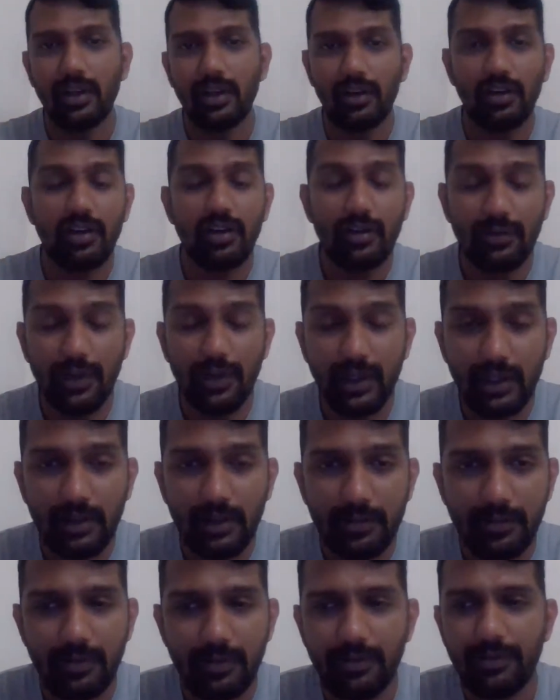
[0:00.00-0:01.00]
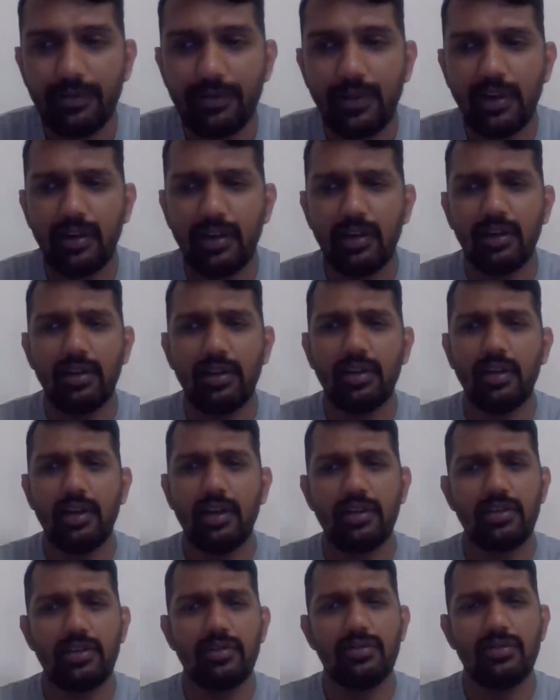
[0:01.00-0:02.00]
Not wake up. I
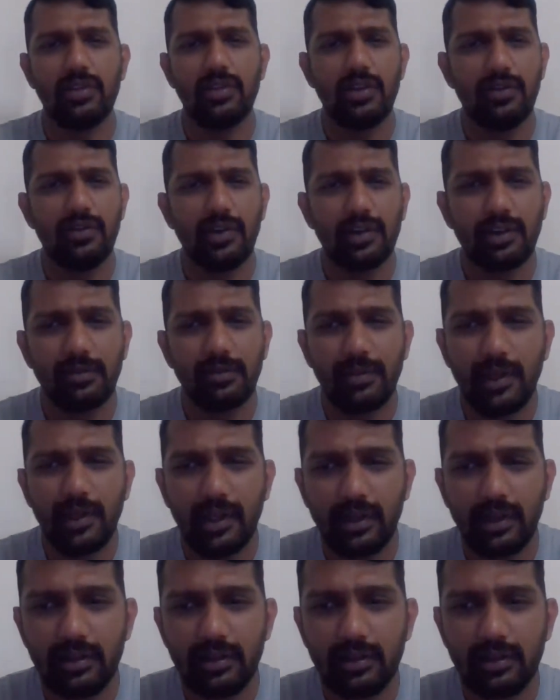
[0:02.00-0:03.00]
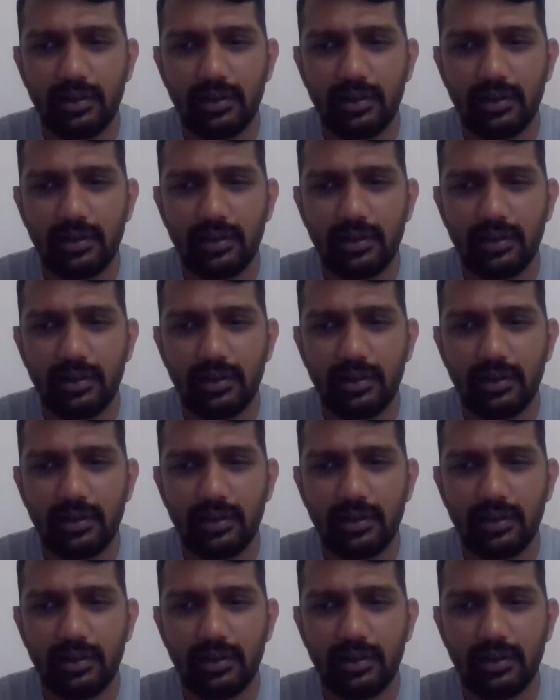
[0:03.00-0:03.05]
usually wake up like